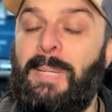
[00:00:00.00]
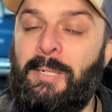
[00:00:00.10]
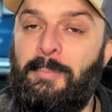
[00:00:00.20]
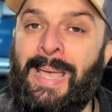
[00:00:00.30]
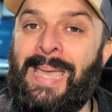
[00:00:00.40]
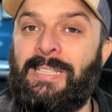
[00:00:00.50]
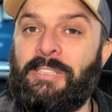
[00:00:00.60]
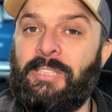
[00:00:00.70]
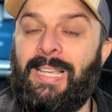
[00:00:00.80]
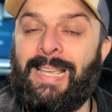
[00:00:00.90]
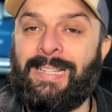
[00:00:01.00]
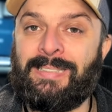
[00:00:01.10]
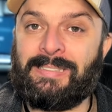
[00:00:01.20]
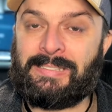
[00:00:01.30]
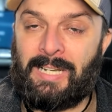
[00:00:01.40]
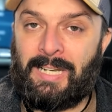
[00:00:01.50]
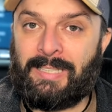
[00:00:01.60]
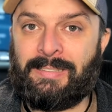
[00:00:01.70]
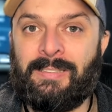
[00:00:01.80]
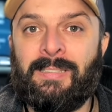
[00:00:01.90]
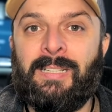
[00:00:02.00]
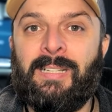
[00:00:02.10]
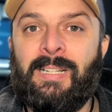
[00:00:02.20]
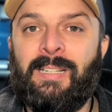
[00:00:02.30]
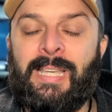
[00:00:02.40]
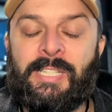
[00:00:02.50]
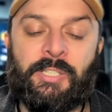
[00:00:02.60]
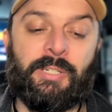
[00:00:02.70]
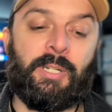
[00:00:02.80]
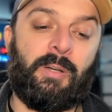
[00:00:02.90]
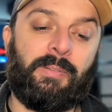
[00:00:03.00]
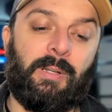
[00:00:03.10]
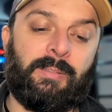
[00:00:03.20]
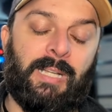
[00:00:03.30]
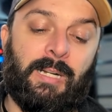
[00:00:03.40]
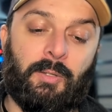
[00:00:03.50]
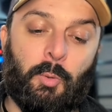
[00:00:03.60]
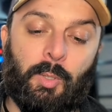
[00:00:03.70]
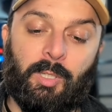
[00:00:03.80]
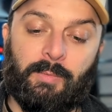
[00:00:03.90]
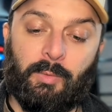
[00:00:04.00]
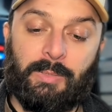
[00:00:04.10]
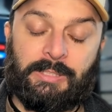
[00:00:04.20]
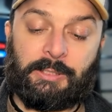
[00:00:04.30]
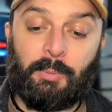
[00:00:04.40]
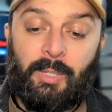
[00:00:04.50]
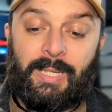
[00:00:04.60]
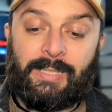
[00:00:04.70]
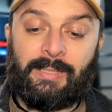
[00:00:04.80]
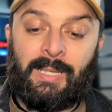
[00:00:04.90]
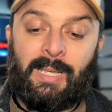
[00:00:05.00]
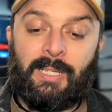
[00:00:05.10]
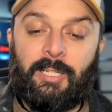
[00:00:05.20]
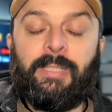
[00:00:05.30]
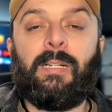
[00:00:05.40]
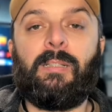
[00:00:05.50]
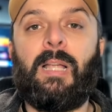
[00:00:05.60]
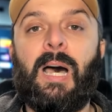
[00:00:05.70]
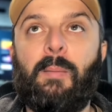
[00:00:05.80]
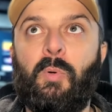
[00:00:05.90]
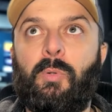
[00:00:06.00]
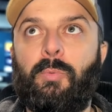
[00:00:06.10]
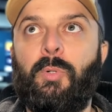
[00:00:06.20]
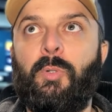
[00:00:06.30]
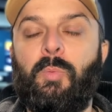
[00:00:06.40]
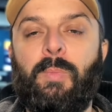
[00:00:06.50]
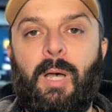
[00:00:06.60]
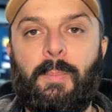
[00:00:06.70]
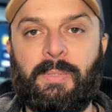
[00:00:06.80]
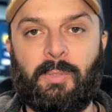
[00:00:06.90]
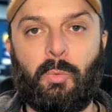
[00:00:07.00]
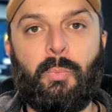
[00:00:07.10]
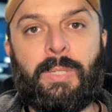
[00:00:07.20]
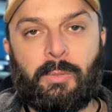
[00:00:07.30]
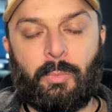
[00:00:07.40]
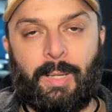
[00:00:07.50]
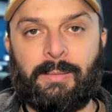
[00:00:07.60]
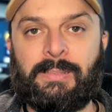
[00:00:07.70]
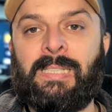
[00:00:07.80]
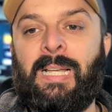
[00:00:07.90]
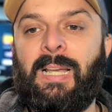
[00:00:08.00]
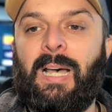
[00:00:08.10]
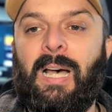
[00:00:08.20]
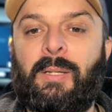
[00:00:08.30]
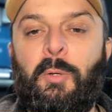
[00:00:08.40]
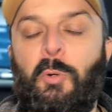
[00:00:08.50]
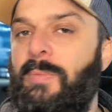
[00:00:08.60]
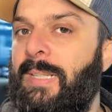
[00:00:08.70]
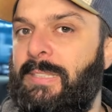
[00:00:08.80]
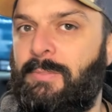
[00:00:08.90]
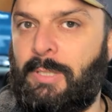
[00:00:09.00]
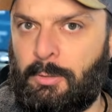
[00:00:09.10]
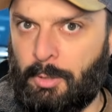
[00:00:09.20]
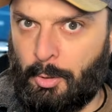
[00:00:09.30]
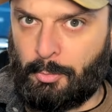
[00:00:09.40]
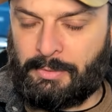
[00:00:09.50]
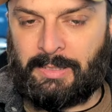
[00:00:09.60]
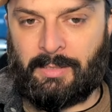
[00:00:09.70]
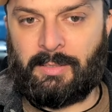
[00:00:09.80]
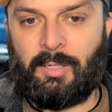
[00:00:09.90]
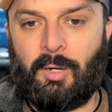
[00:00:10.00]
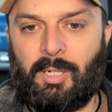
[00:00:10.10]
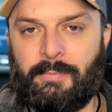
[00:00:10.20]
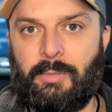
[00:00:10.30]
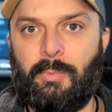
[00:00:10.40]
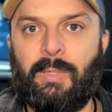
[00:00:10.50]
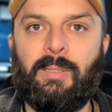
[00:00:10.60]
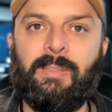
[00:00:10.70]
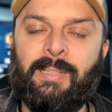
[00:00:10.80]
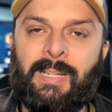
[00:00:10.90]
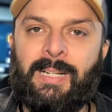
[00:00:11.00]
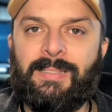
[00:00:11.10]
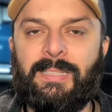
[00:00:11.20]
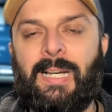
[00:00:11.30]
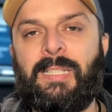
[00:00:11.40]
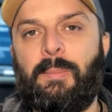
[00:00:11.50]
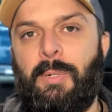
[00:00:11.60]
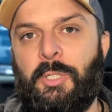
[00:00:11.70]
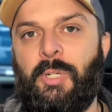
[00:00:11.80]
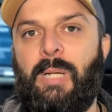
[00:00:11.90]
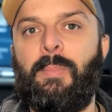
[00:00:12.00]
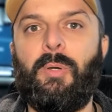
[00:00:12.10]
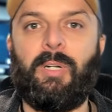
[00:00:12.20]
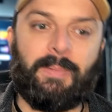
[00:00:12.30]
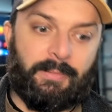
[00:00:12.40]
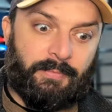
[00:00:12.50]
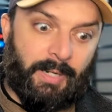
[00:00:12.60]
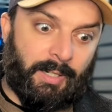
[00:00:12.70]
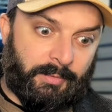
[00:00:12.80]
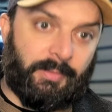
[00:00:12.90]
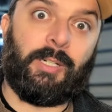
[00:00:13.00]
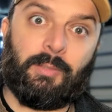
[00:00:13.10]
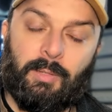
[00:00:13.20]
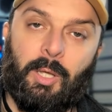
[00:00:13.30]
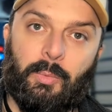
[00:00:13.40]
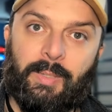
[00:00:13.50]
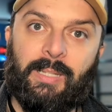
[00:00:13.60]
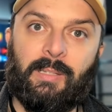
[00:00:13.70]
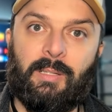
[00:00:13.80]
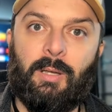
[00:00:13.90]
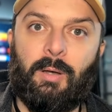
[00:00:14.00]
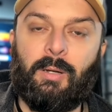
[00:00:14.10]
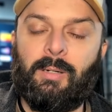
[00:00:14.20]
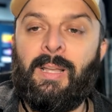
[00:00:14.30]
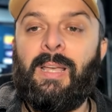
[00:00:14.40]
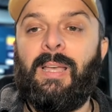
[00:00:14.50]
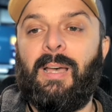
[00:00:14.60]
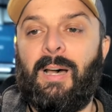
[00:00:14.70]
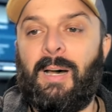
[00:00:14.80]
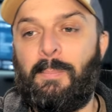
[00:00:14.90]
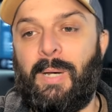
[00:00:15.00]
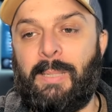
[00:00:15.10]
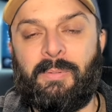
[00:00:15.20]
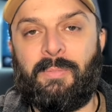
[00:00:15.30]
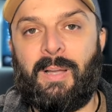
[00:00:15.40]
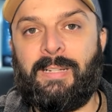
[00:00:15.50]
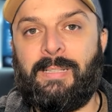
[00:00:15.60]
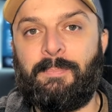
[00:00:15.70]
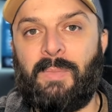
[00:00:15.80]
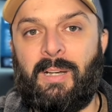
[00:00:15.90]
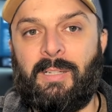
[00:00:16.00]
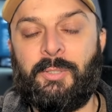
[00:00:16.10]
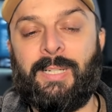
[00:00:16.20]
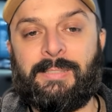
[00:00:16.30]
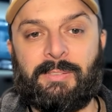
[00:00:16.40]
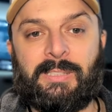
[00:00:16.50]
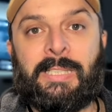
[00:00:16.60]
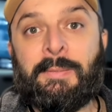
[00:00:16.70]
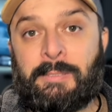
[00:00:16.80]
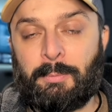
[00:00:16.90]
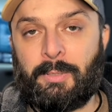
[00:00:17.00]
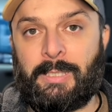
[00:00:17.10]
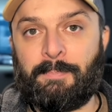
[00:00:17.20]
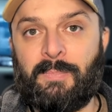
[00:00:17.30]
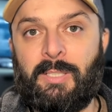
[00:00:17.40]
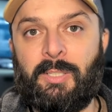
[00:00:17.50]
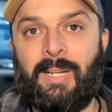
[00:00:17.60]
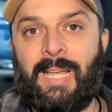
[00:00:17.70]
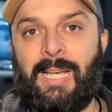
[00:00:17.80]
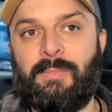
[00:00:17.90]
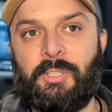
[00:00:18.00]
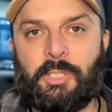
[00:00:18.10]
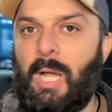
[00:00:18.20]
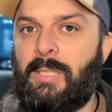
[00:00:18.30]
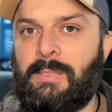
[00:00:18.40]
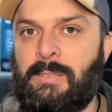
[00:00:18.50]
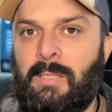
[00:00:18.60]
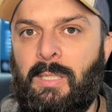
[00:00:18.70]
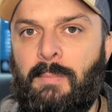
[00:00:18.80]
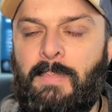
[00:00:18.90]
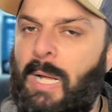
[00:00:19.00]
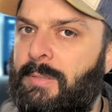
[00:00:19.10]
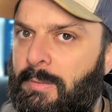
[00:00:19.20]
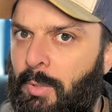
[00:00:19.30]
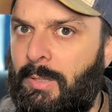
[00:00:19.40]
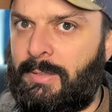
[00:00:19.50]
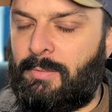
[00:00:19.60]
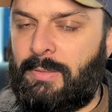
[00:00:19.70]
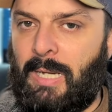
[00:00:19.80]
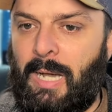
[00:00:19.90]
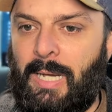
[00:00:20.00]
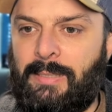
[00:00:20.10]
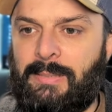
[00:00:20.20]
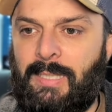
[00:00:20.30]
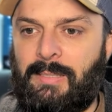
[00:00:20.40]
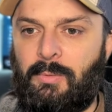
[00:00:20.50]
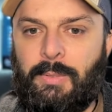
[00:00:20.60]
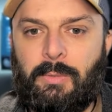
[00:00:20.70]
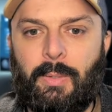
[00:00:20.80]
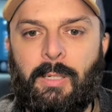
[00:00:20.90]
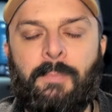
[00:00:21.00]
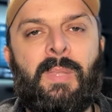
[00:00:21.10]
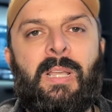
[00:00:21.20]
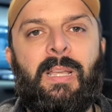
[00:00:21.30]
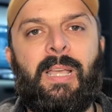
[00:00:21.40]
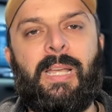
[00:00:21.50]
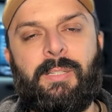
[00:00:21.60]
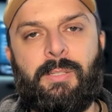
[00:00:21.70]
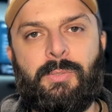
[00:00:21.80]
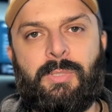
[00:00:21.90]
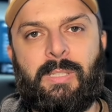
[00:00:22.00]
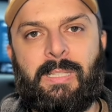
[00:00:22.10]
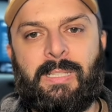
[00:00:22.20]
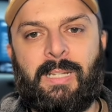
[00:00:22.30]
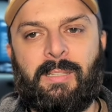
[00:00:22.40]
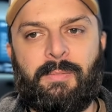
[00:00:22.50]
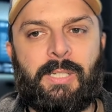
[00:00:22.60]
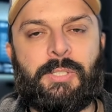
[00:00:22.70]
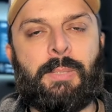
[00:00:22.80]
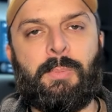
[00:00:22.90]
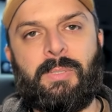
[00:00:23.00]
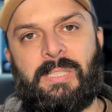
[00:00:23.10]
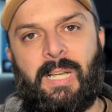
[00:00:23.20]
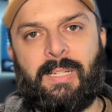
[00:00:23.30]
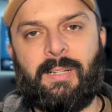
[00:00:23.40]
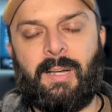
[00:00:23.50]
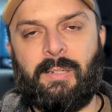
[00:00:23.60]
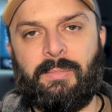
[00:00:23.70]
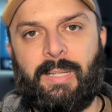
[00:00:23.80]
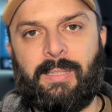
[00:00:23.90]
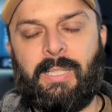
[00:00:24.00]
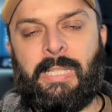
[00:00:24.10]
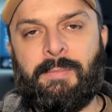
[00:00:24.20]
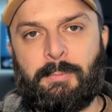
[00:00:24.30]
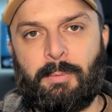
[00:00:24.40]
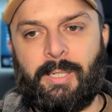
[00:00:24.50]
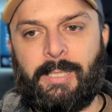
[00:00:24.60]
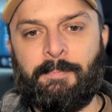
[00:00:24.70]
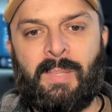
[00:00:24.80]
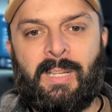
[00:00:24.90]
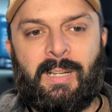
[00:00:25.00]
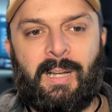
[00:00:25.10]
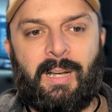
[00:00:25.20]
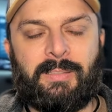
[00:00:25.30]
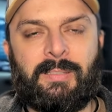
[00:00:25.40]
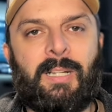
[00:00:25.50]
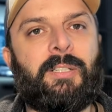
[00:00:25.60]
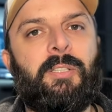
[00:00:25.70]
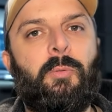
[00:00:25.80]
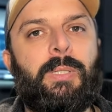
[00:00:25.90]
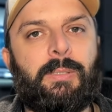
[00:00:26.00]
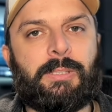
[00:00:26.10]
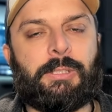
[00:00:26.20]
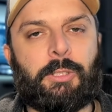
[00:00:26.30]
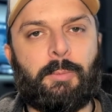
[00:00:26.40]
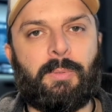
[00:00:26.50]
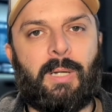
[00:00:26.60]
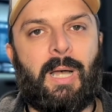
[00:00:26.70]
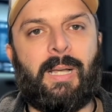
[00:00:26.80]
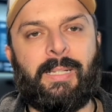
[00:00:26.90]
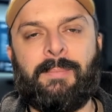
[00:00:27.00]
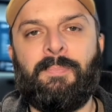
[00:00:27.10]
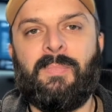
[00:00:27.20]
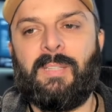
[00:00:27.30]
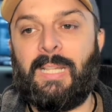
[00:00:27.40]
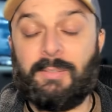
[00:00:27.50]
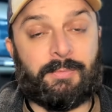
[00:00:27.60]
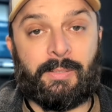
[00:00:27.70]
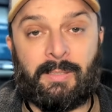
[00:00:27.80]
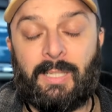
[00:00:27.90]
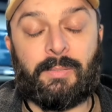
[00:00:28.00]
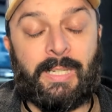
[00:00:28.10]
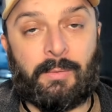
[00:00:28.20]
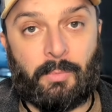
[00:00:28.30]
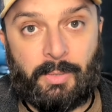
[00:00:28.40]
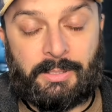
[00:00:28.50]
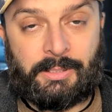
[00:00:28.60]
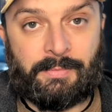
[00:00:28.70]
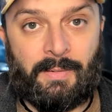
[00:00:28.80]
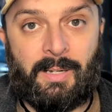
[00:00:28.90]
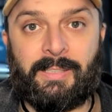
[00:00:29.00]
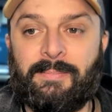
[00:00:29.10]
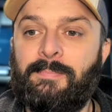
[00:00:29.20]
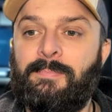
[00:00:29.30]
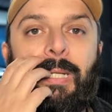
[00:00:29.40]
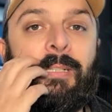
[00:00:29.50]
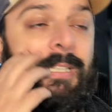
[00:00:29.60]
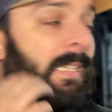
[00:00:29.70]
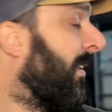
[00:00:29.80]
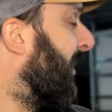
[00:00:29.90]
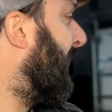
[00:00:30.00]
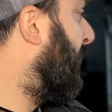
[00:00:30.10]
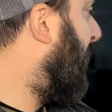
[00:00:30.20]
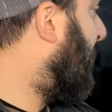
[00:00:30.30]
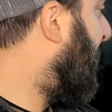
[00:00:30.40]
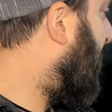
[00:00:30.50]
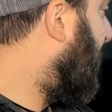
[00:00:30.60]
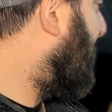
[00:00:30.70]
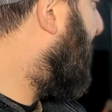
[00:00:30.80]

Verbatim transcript: better packaging and design. In case you don't know, if an entire coilover with a spring, you need a lot more room up in your wheel wells. Uh, Corvette's a very low slung car, if you will, and they designed the pushrod motor to be very, very low in the car. Um, by providing uh, transverse leaf spring, you can have the shocks mounted relatively high inside the wheel well and use the, uh, the very simple design of a leaf spring uh, to tuck your wheels super high. And it was very clever and it worked just fine. And looking at the C5 now,